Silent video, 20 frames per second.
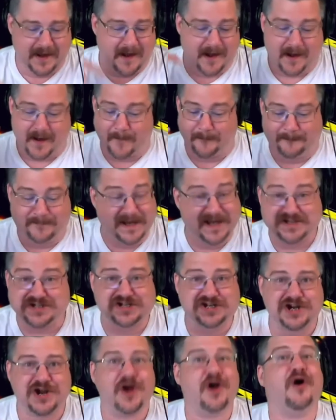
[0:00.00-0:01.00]
a
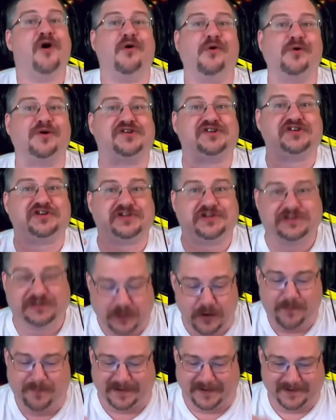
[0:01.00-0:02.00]
bitch, or
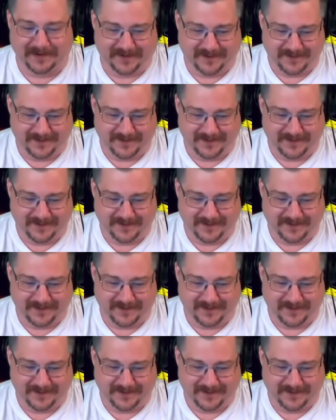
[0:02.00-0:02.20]
stupid.